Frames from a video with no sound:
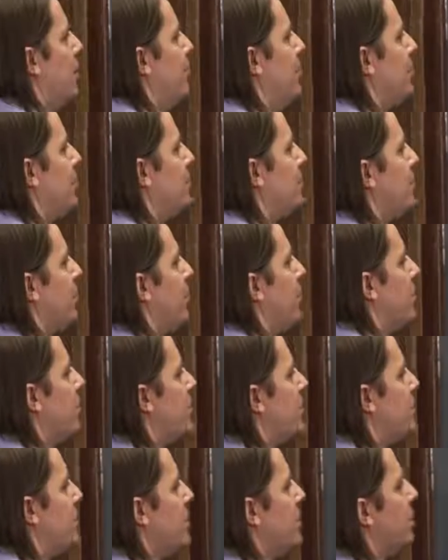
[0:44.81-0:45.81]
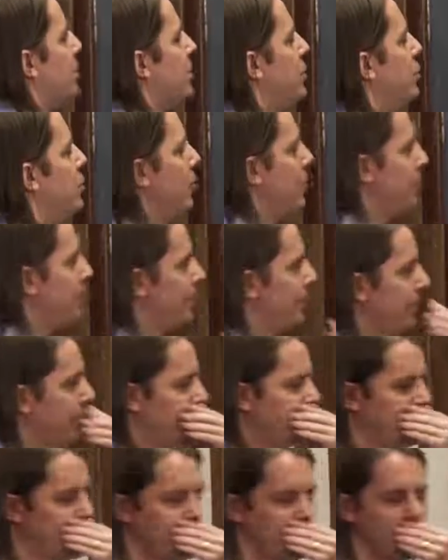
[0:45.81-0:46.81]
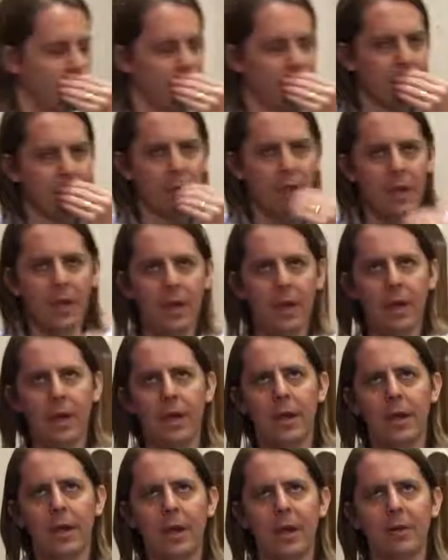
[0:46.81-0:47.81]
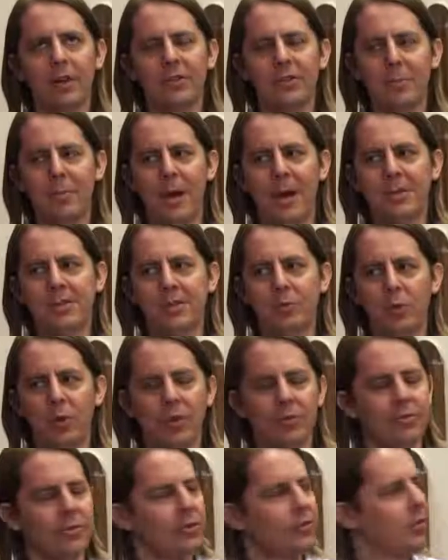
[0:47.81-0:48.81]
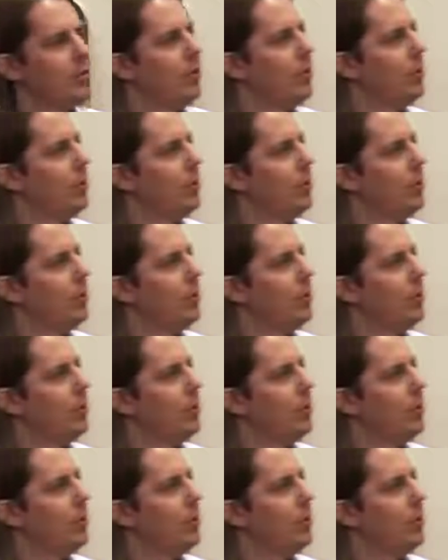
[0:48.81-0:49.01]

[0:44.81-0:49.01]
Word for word: a big charge Q sitting here. And let's imagine, what if there's a